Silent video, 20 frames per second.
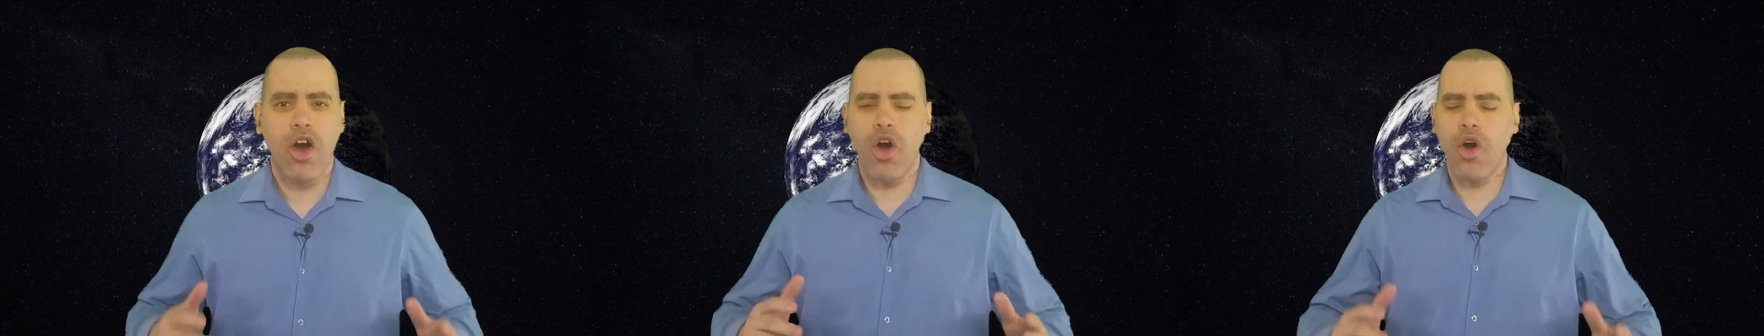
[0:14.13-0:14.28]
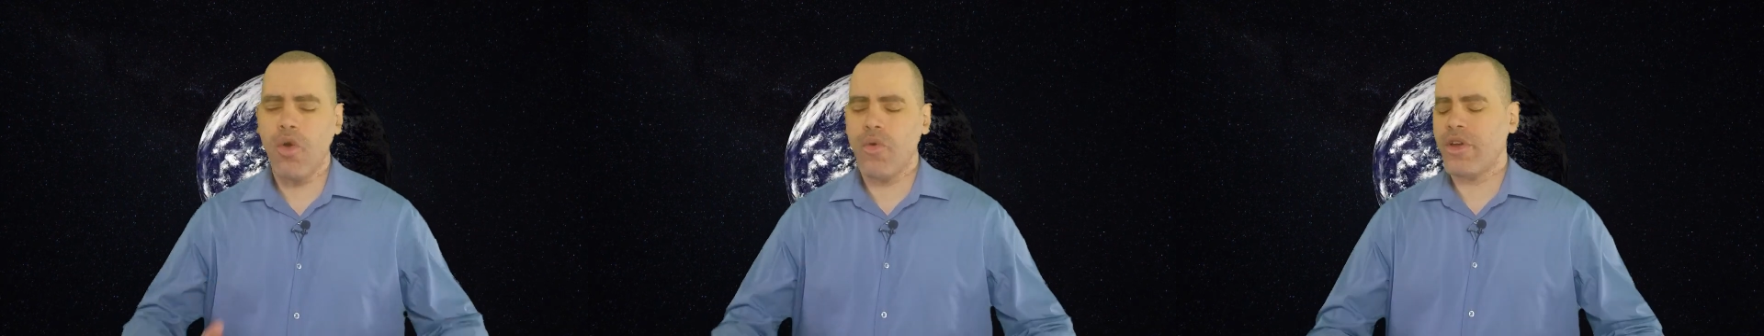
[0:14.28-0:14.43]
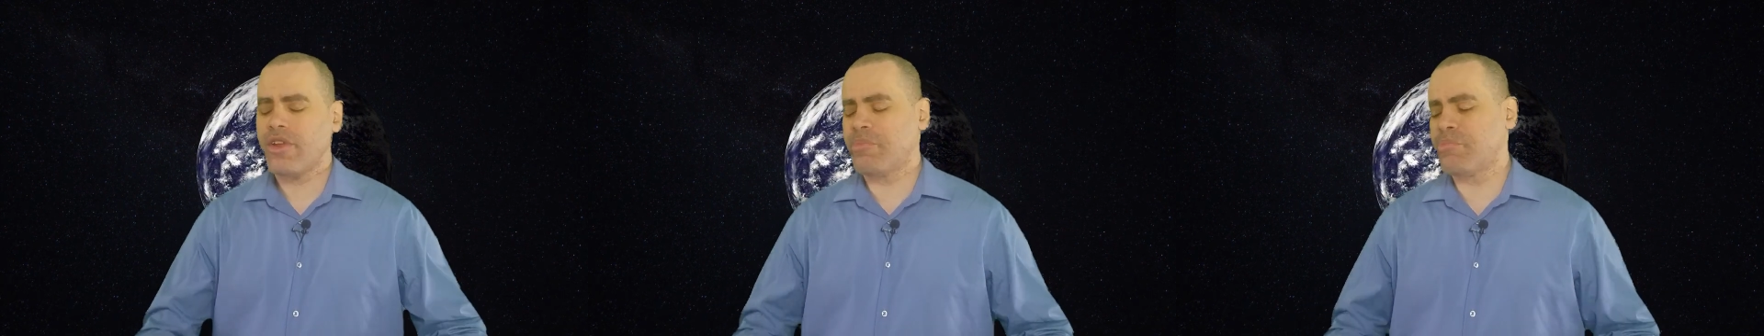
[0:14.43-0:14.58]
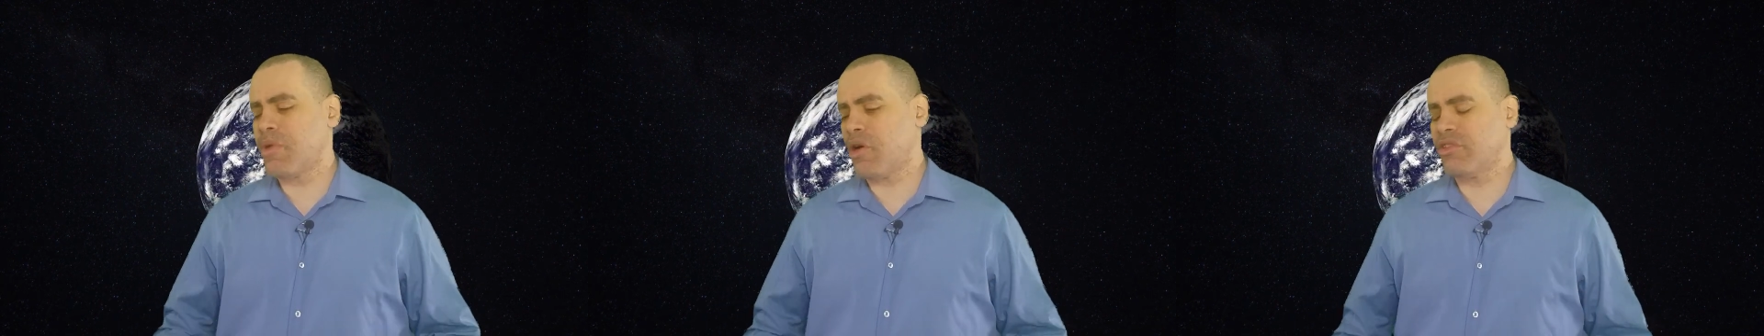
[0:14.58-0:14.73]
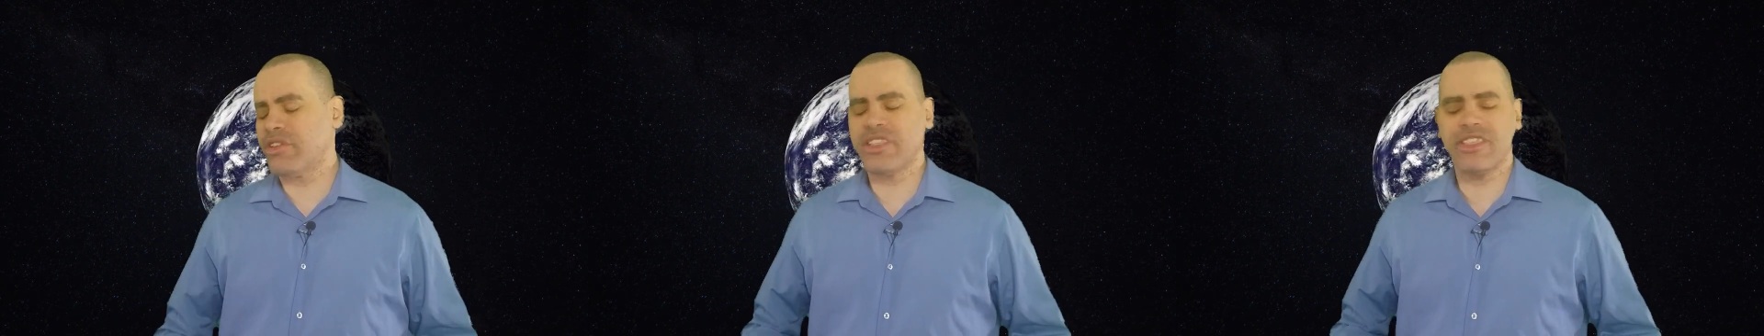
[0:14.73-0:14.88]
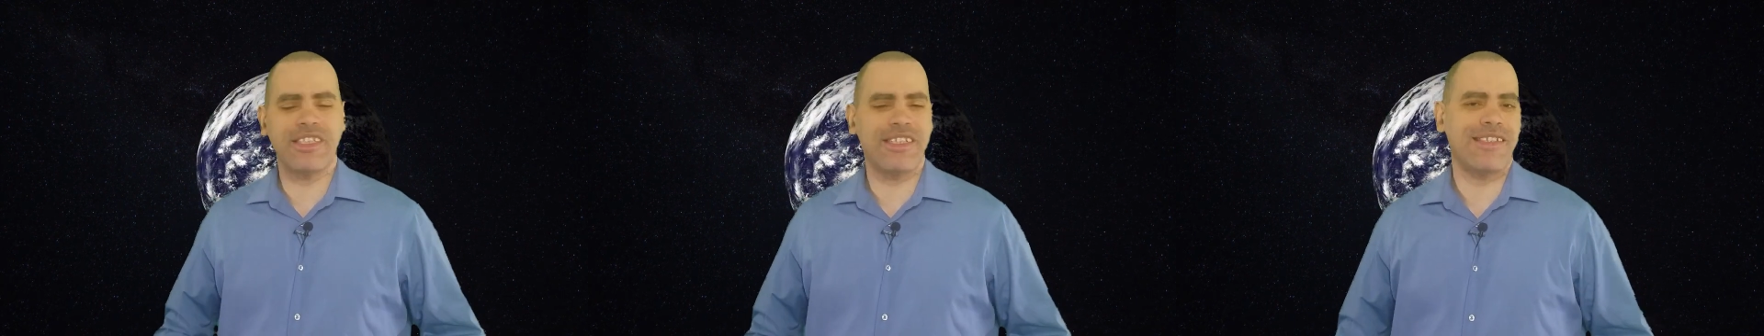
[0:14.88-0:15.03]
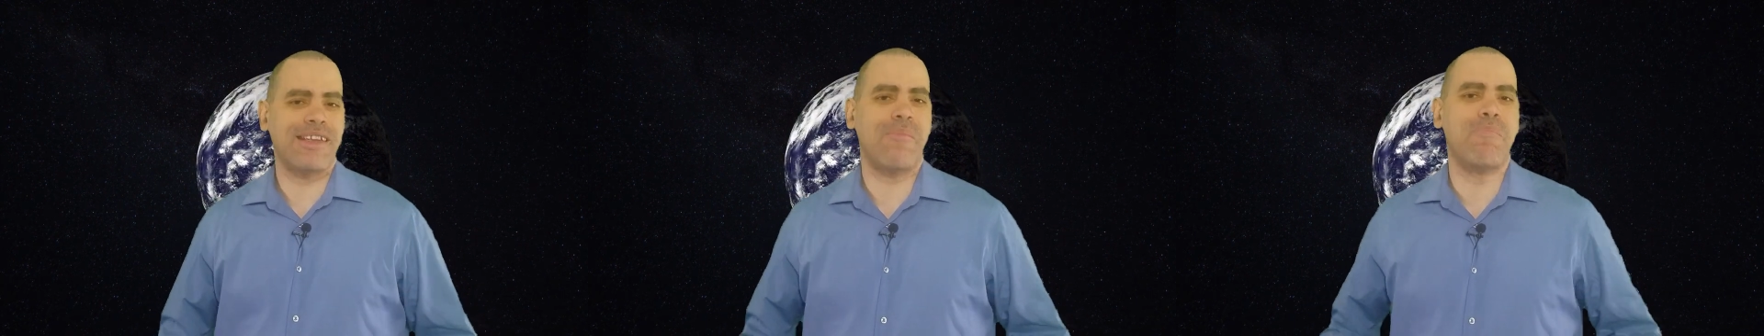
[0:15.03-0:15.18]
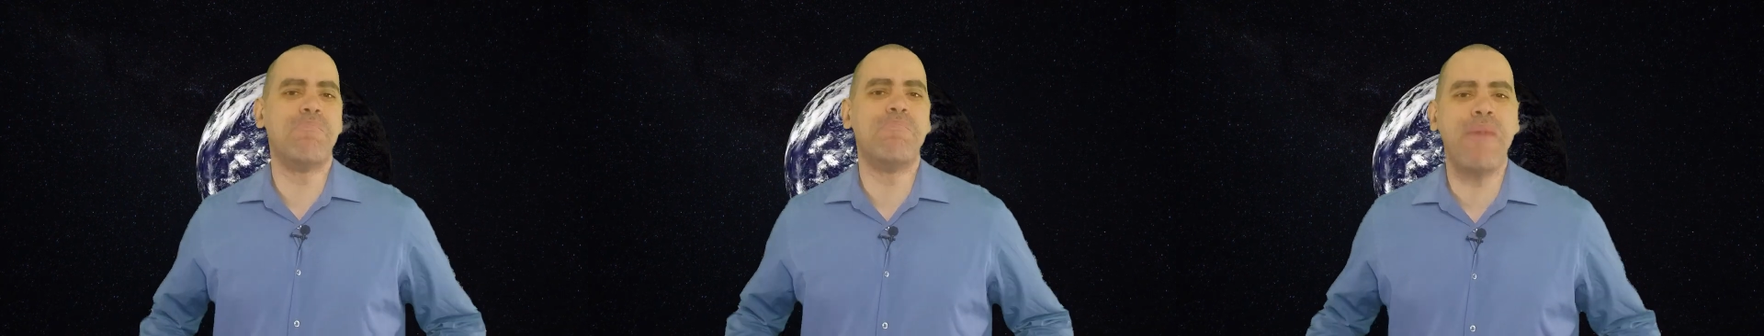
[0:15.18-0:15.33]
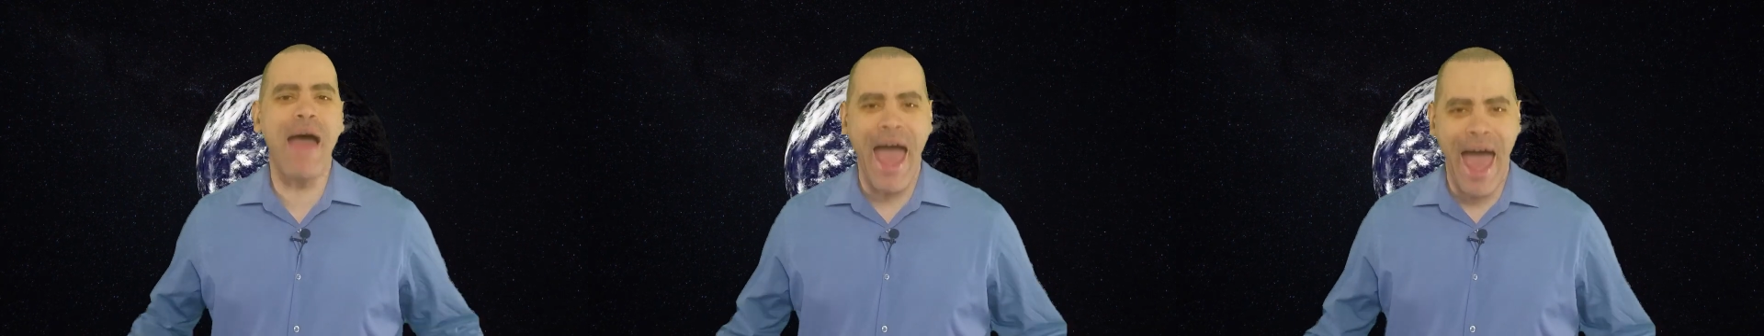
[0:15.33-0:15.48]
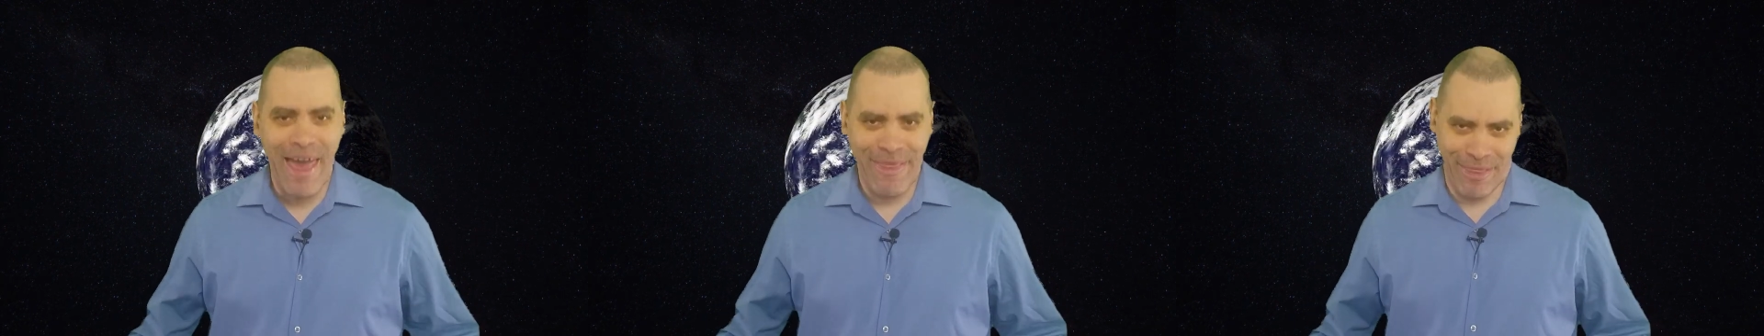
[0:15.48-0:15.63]
Or is bonuses a
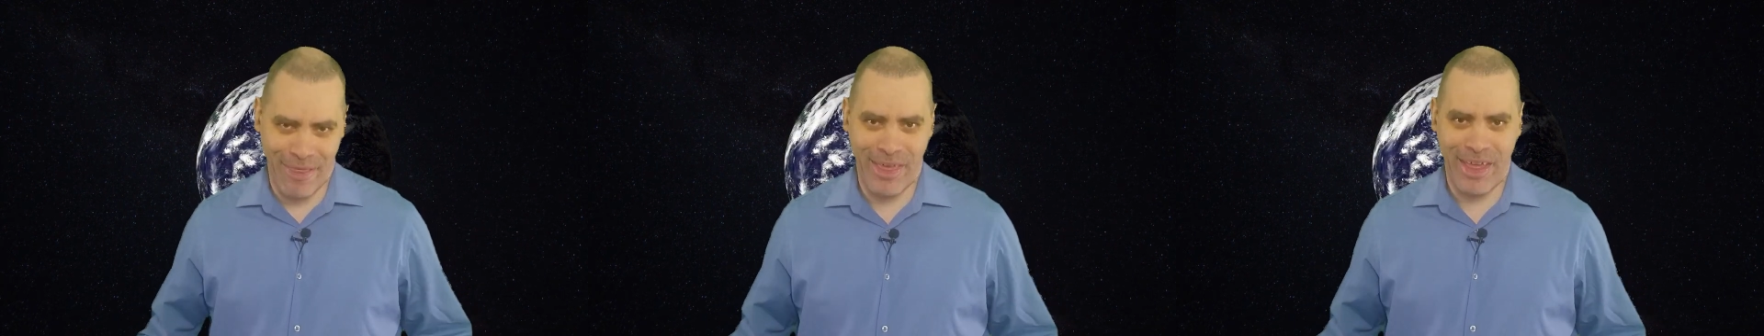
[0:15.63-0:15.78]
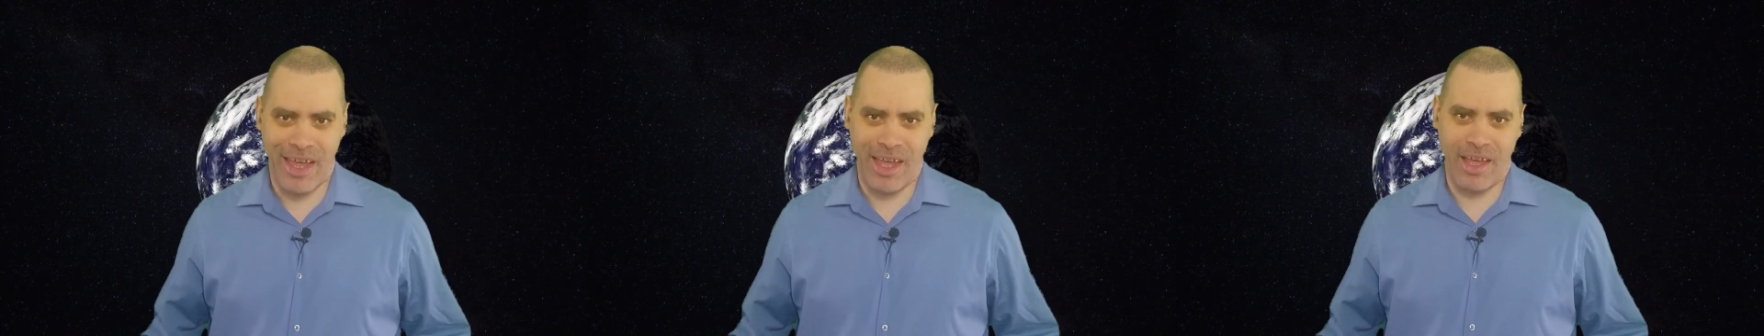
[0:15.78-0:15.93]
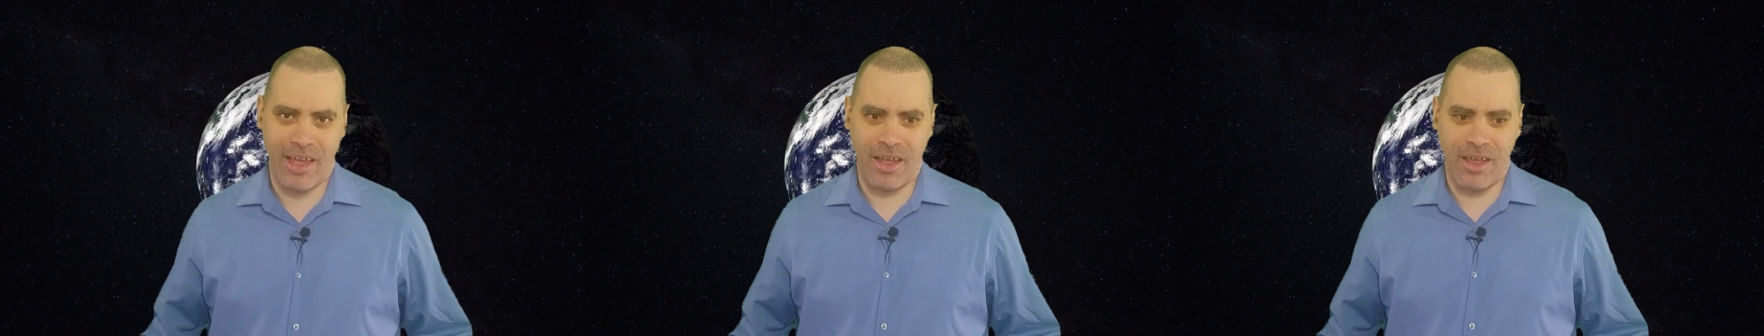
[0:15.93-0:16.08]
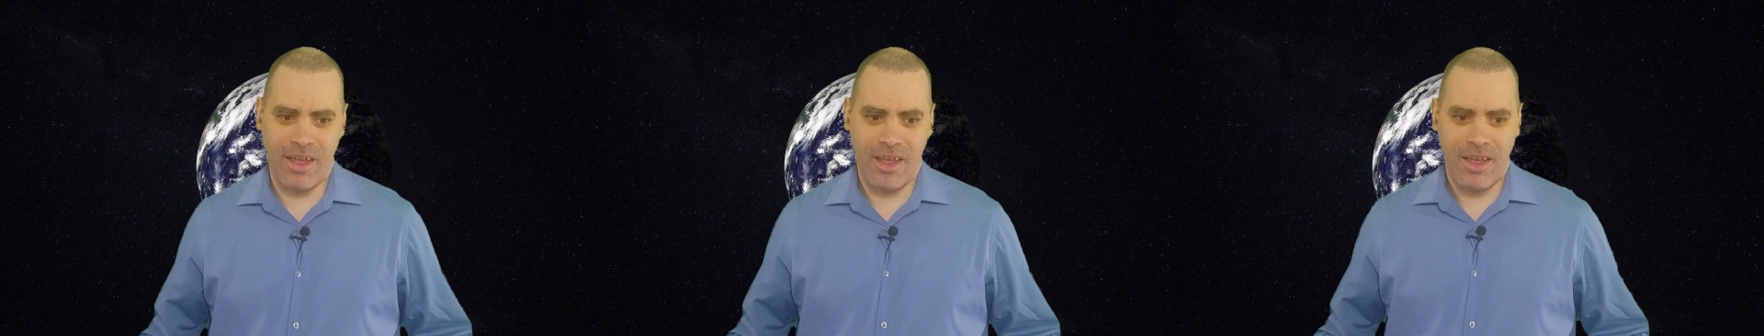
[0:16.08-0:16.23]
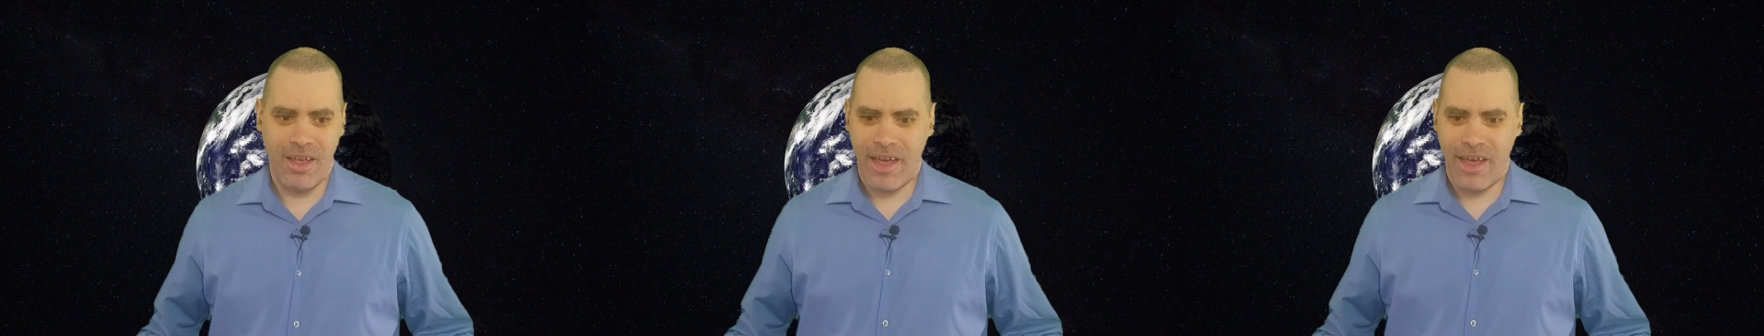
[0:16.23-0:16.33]
bad thing